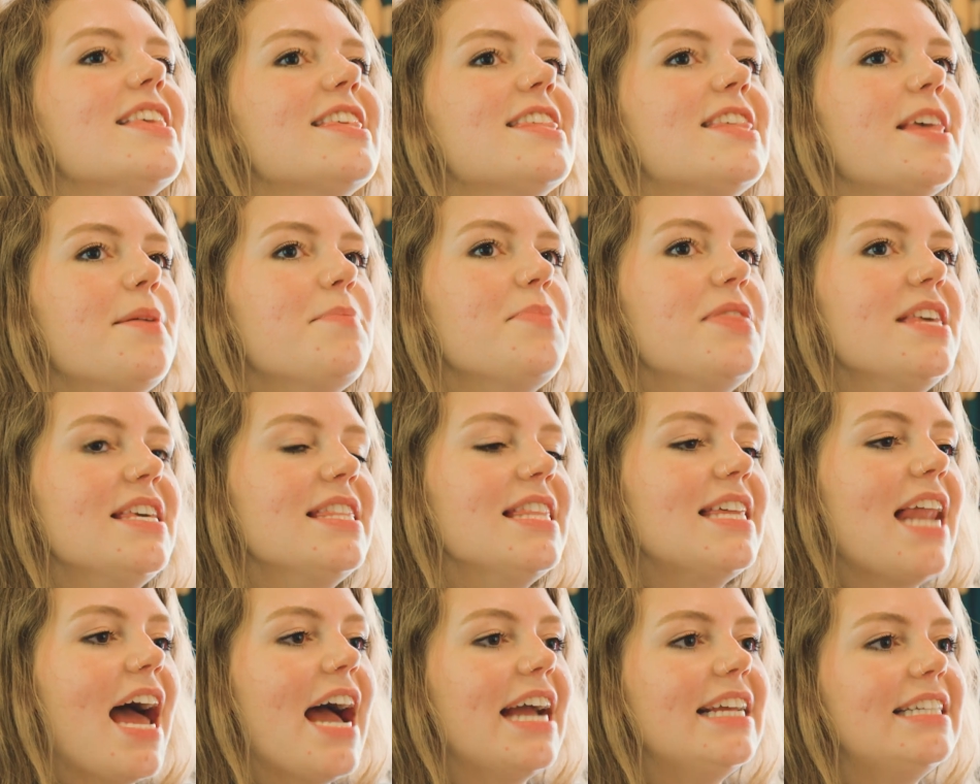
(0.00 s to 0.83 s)
Something
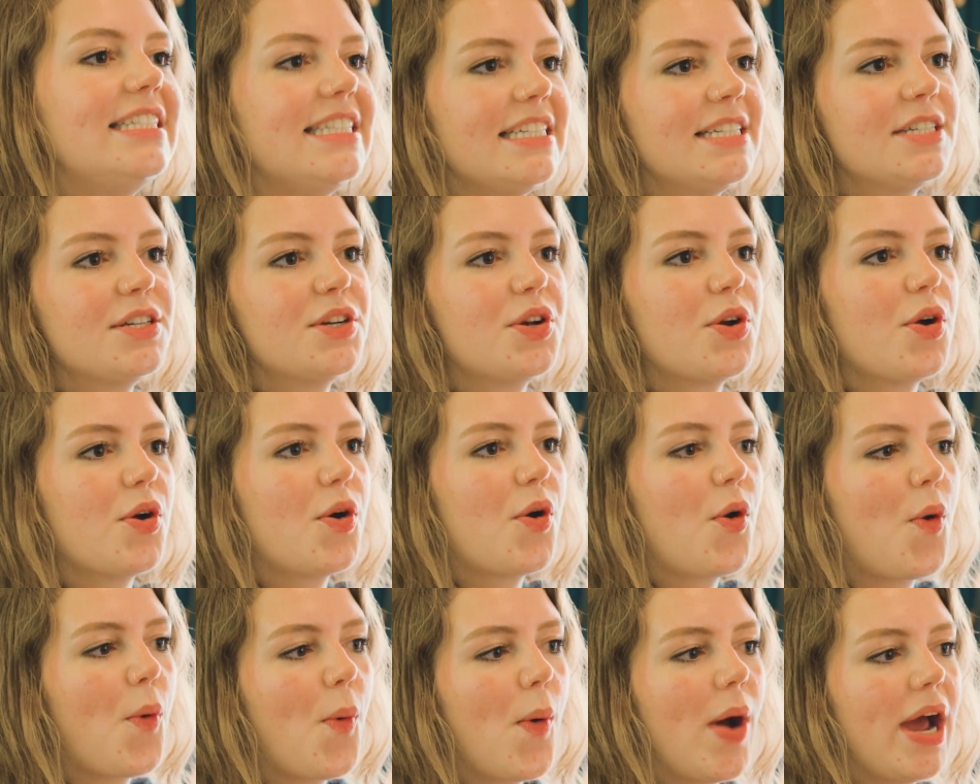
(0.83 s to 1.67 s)
that I didn't
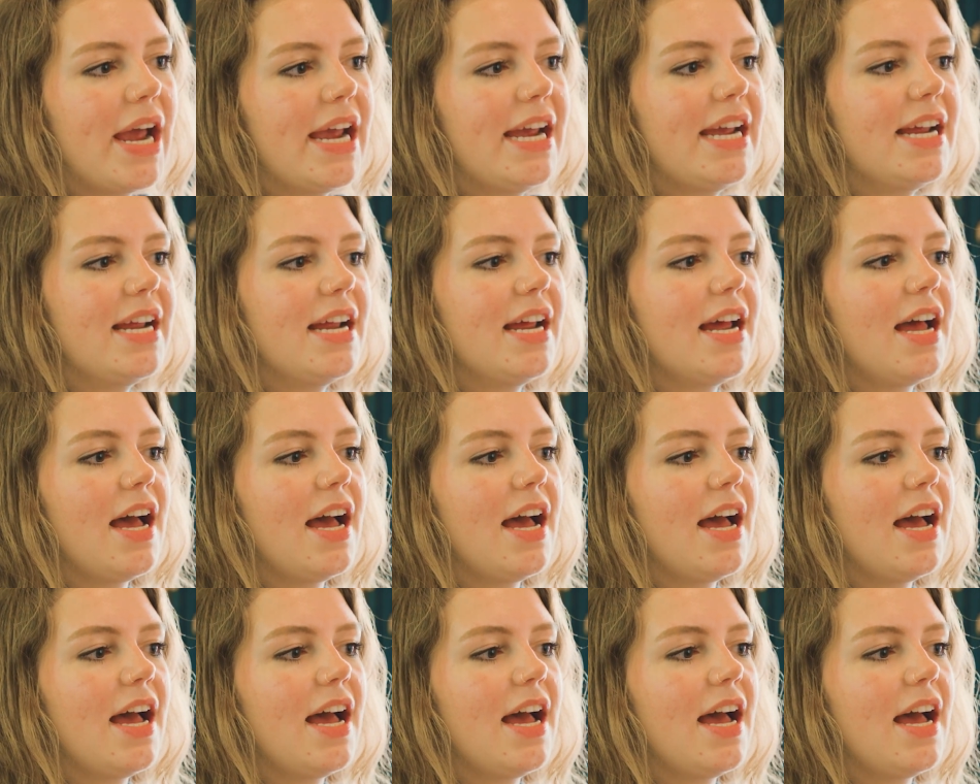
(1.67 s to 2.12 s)
quite